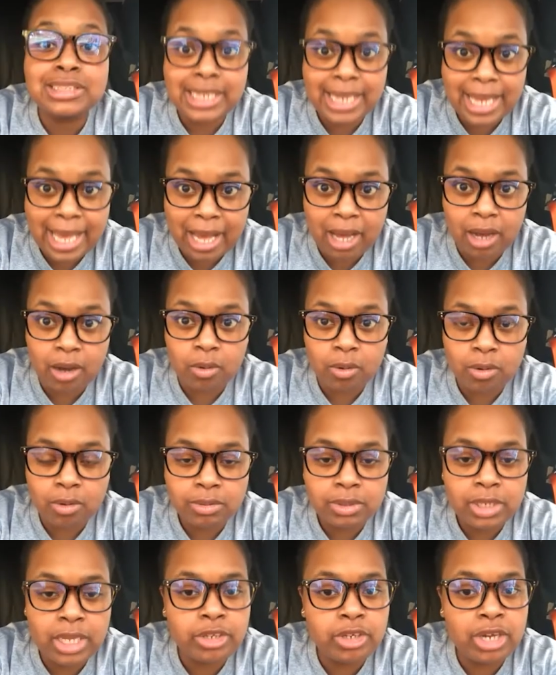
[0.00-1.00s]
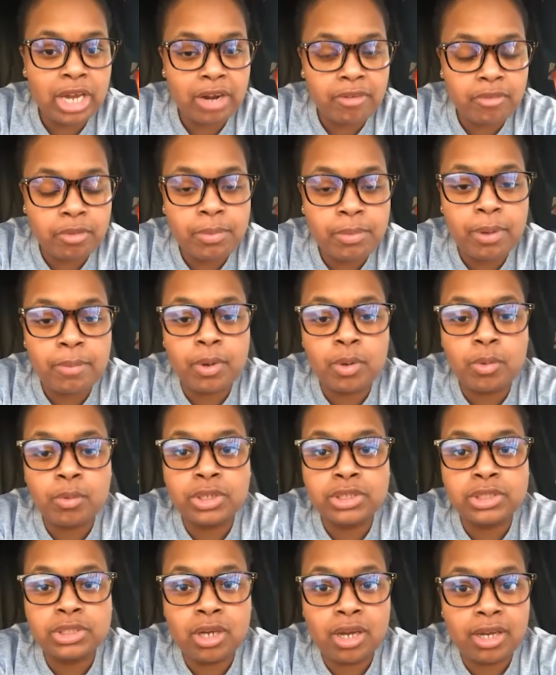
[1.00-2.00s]
now. Now you got to remember,
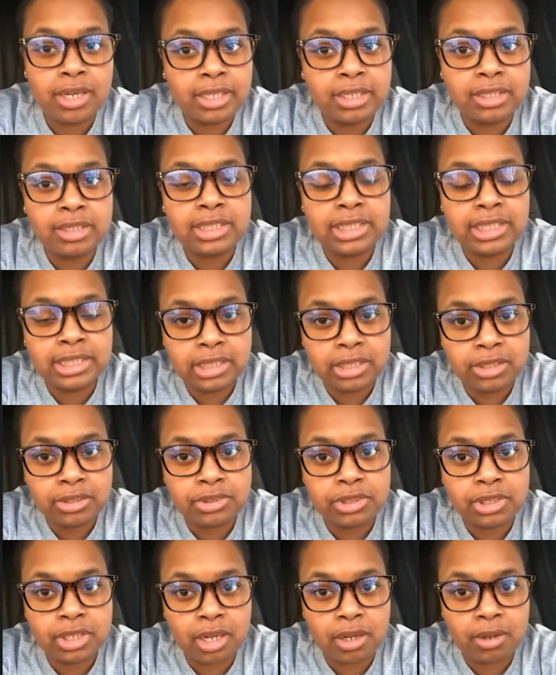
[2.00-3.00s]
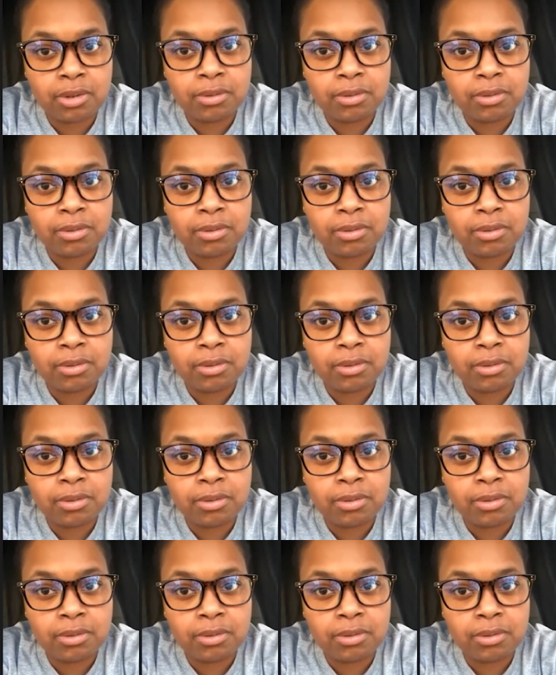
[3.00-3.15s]
we're talking 10 years ago.